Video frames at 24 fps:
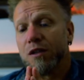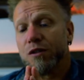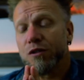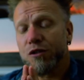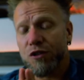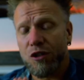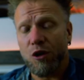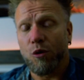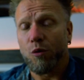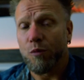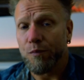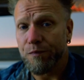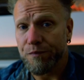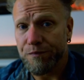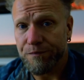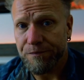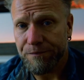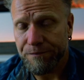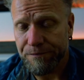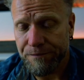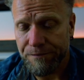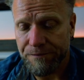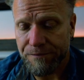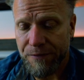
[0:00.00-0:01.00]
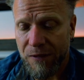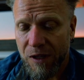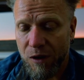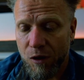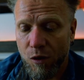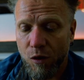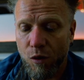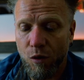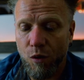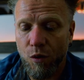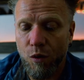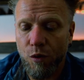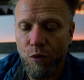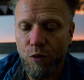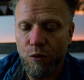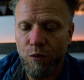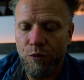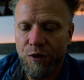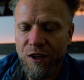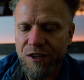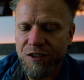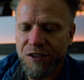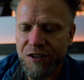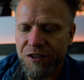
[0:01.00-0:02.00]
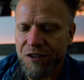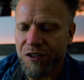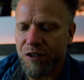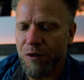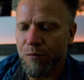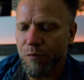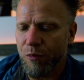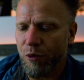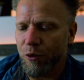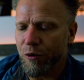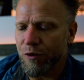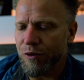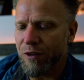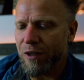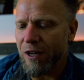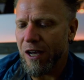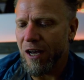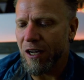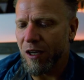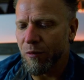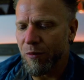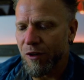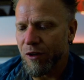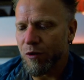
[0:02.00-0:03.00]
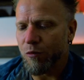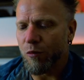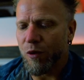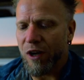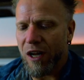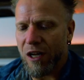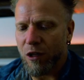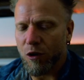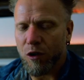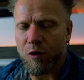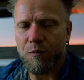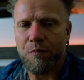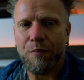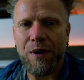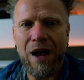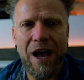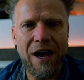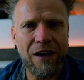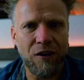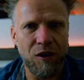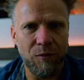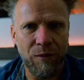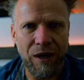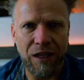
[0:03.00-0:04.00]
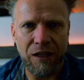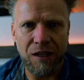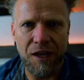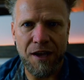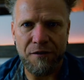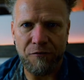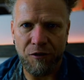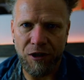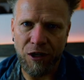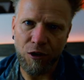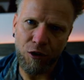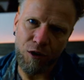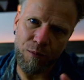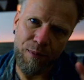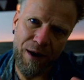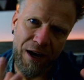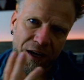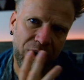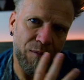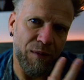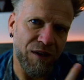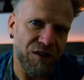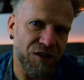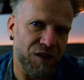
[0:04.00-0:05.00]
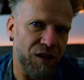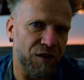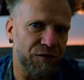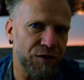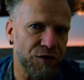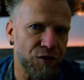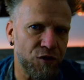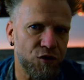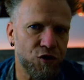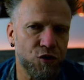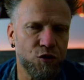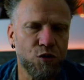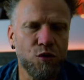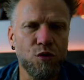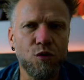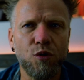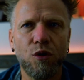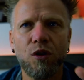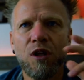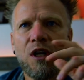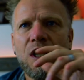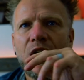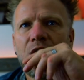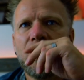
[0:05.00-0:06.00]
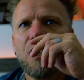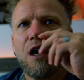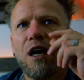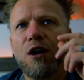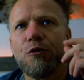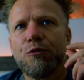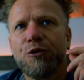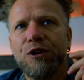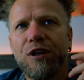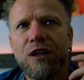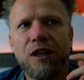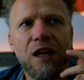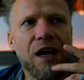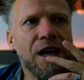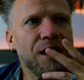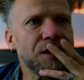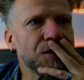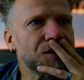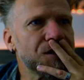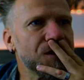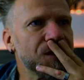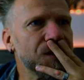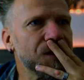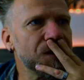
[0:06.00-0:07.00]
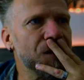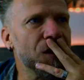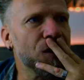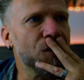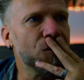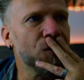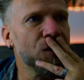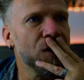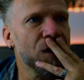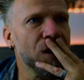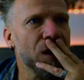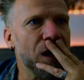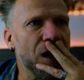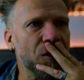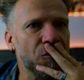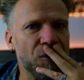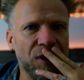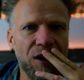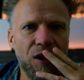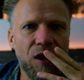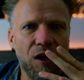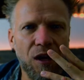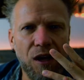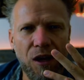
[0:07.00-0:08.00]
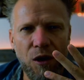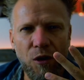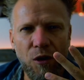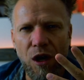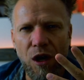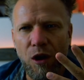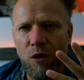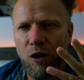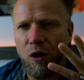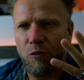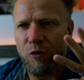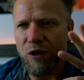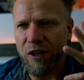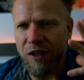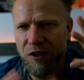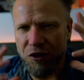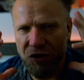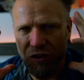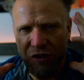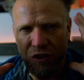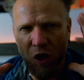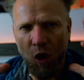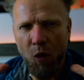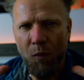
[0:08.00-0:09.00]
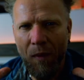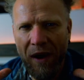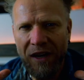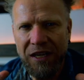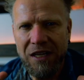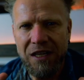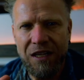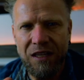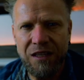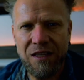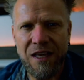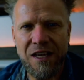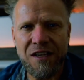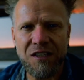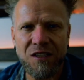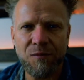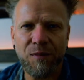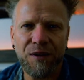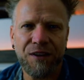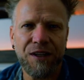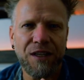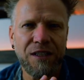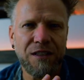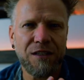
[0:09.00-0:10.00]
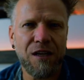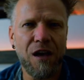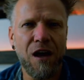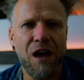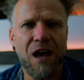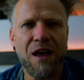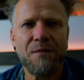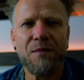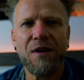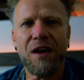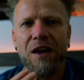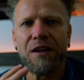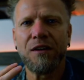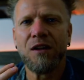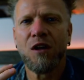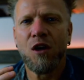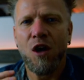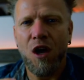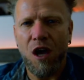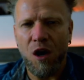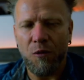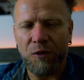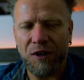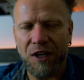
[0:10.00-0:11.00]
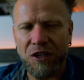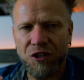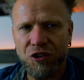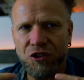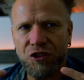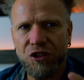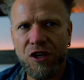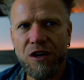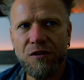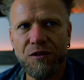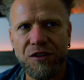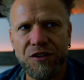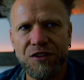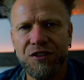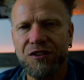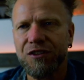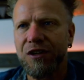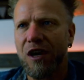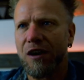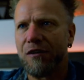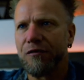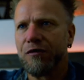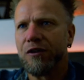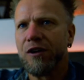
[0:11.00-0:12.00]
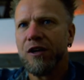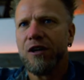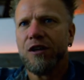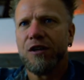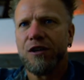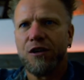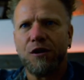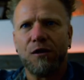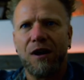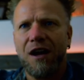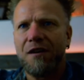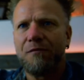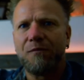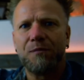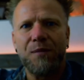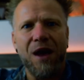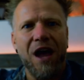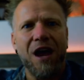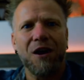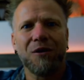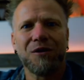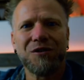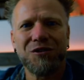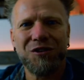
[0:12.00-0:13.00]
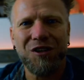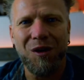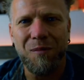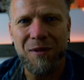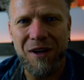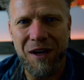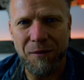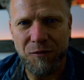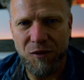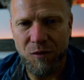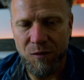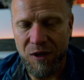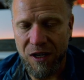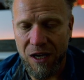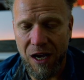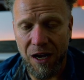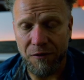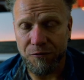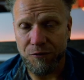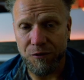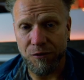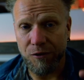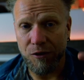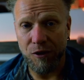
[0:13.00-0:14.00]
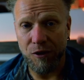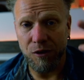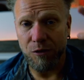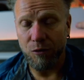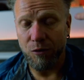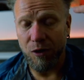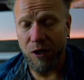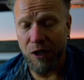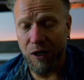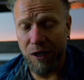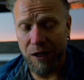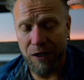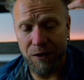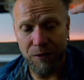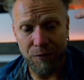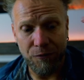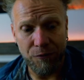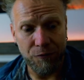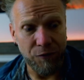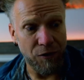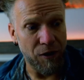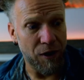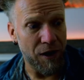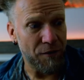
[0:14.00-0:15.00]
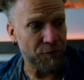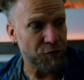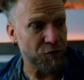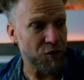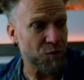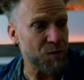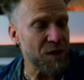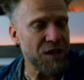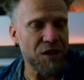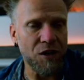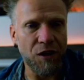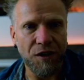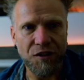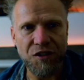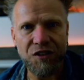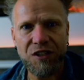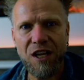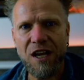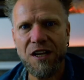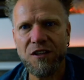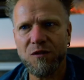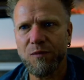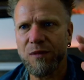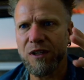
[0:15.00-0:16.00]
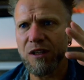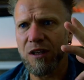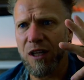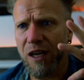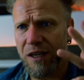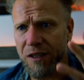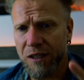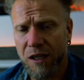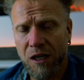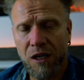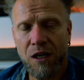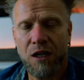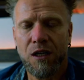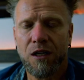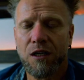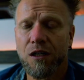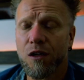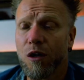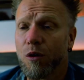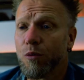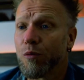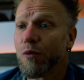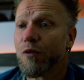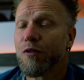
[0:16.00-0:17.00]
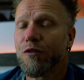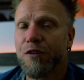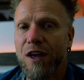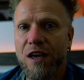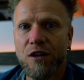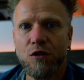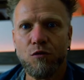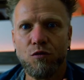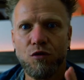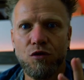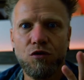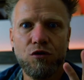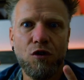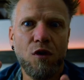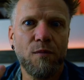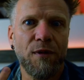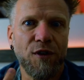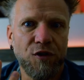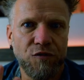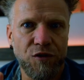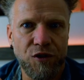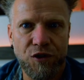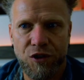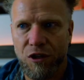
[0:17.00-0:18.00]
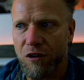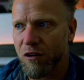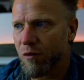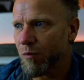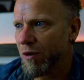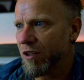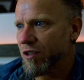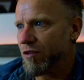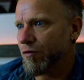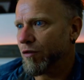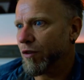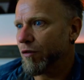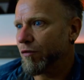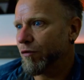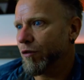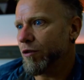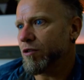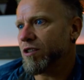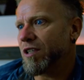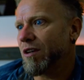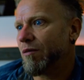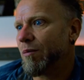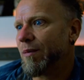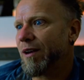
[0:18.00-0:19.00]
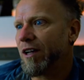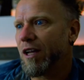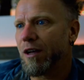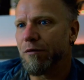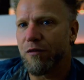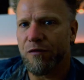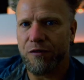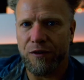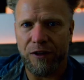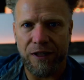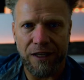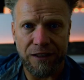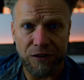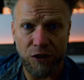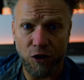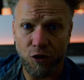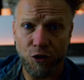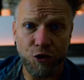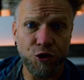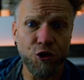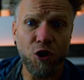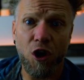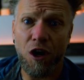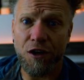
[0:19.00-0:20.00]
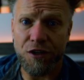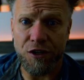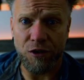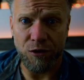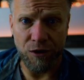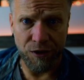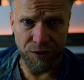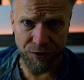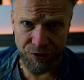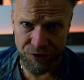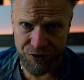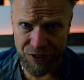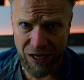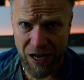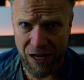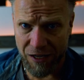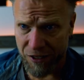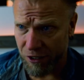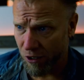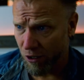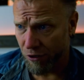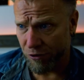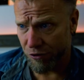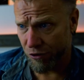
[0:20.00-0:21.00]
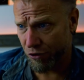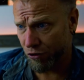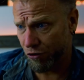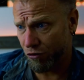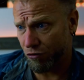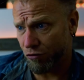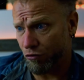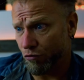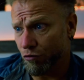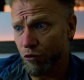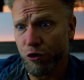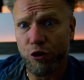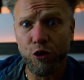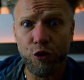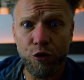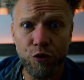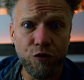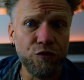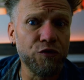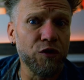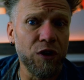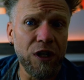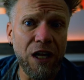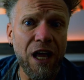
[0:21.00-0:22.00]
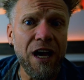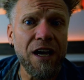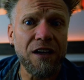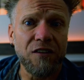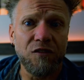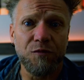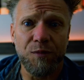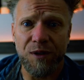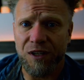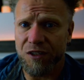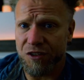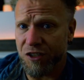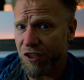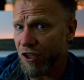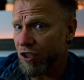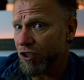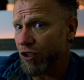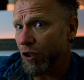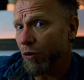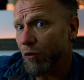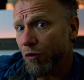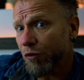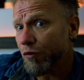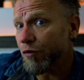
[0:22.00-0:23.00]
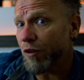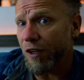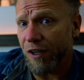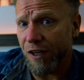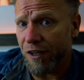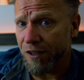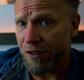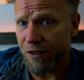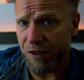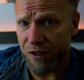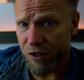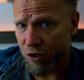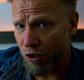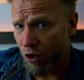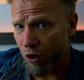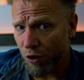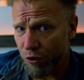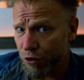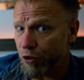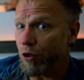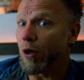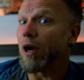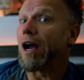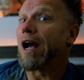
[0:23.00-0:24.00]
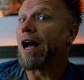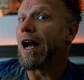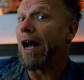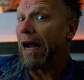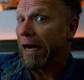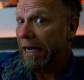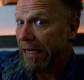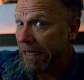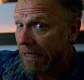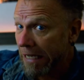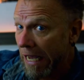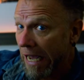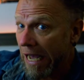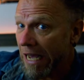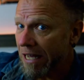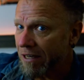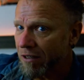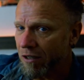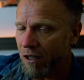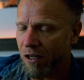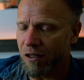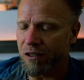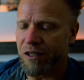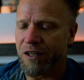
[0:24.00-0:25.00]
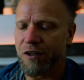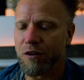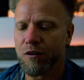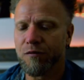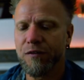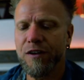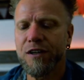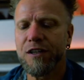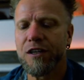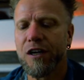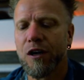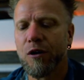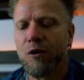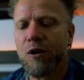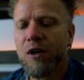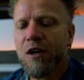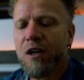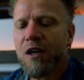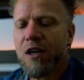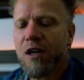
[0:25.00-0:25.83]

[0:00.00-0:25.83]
So this is an important element. When I look back on my life, when I look back on myself in school, I realized, you know, and what I realized so many things about that time. And when I share this stuff, you know, I have parents coming up to me after, you know, after speaking on stage and being like, you know, thank you so much for sharing, because for the first time in my life, I feel like little Johnny or little Sally aren't screwed for life because they just don't fit into this culture. Again, a later video.